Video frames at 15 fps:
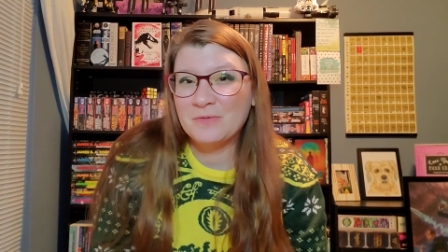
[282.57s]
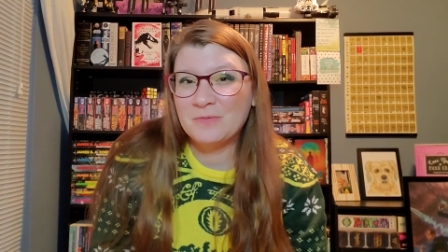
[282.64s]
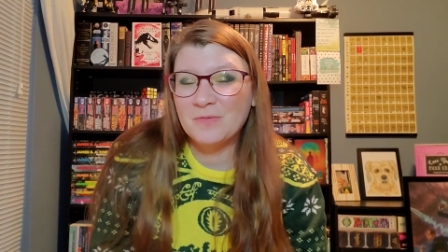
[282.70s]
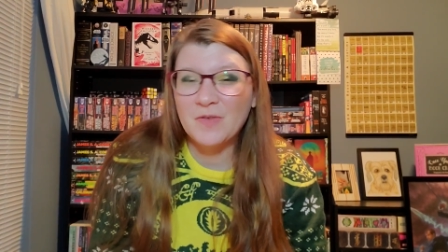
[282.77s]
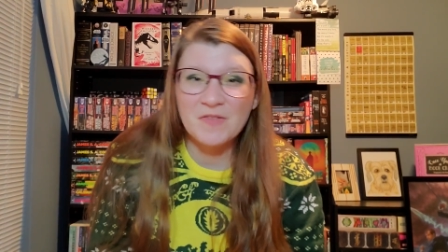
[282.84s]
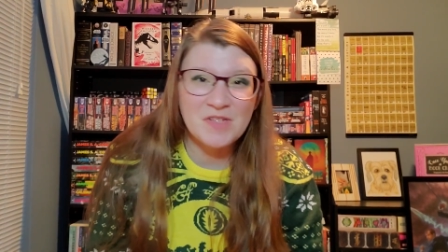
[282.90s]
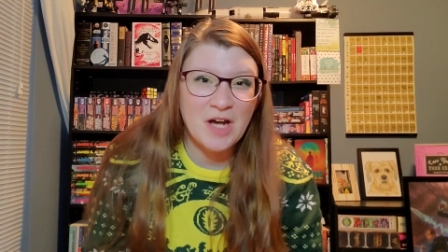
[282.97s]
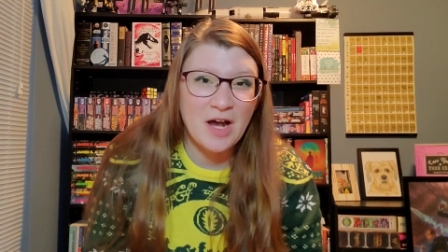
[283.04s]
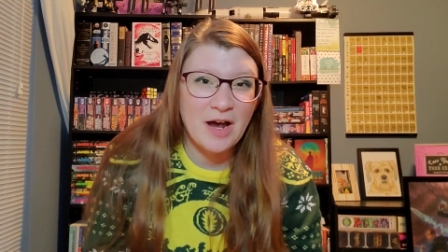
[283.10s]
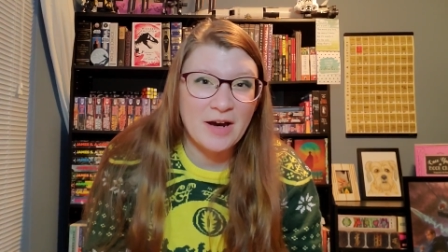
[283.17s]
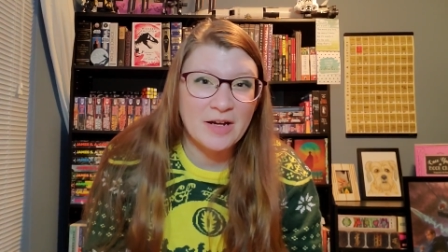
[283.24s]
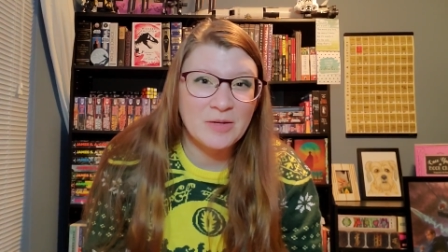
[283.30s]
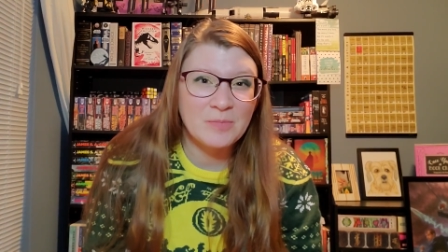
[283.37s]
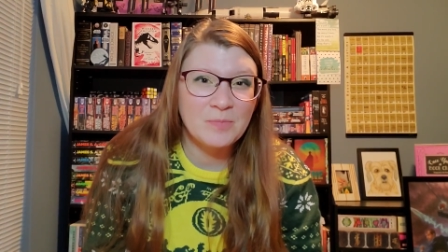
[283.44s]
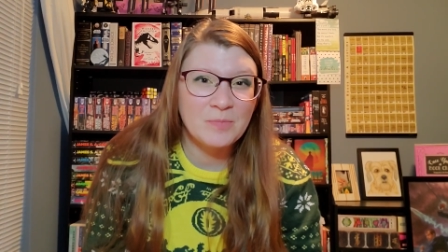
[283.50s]
the
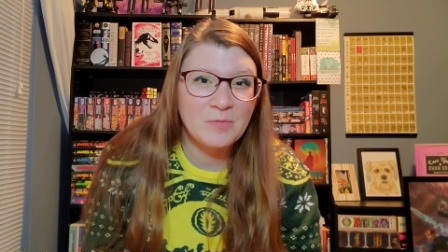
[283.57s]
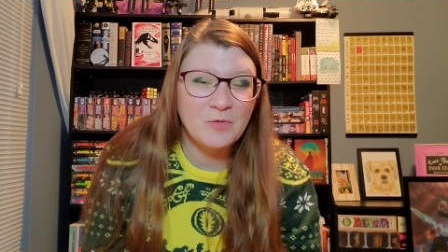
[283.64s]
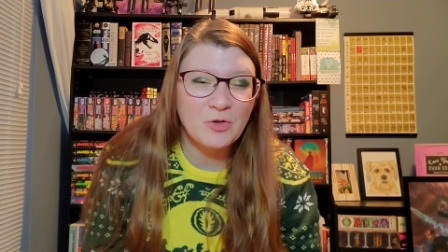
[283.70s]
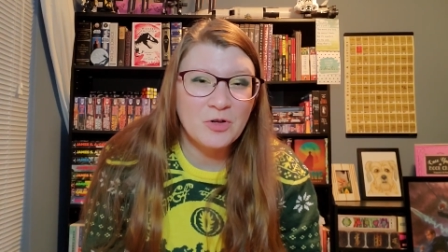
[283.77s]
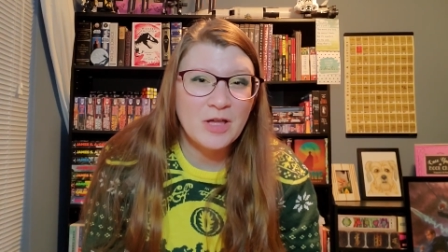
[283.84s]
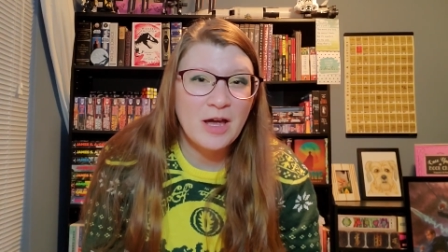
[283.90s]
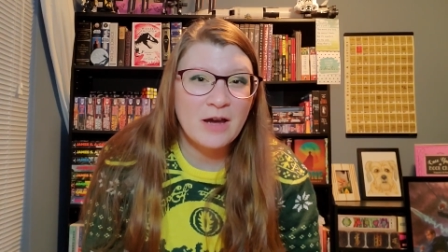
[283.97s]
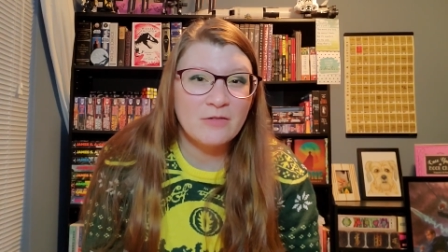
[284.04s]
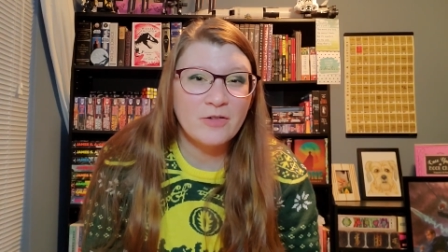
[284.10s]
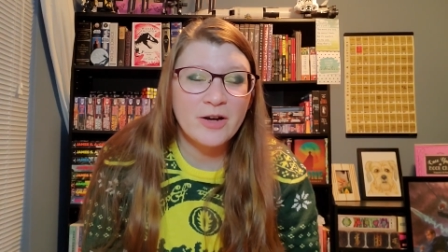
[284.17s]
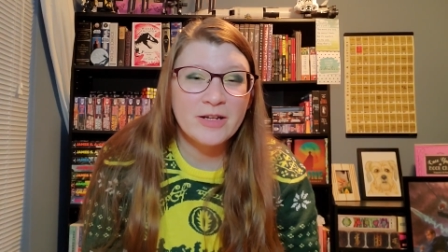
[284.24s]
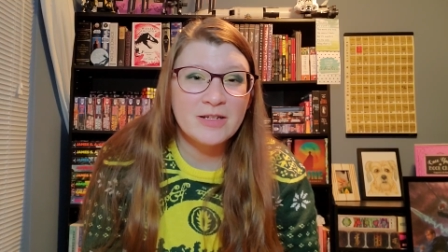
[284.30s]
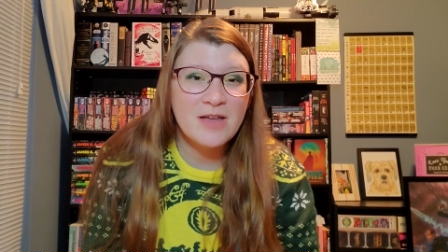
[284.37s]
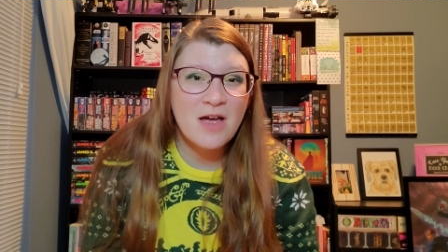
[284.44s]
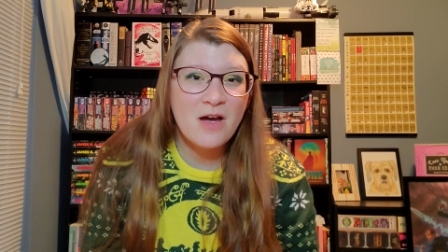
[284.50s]
time for that right
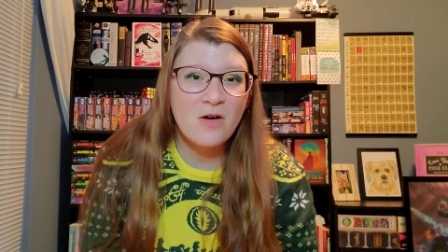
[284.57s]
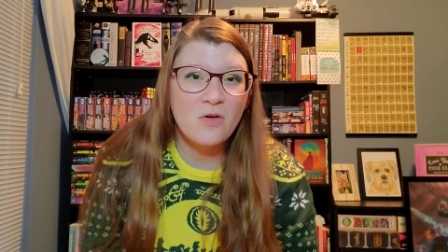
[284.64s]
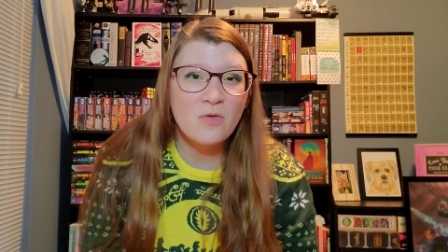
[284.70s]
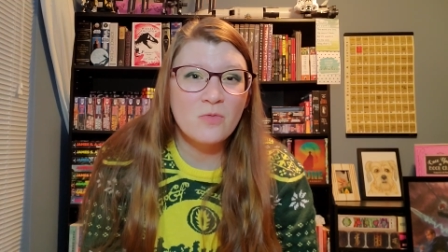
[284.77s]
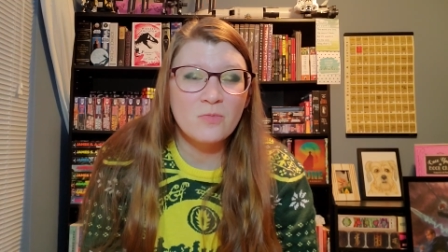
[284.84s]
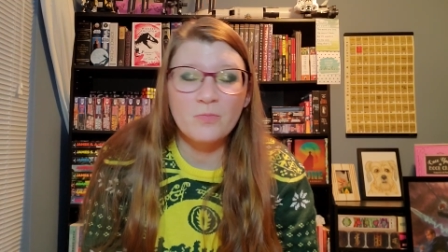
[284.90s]
now.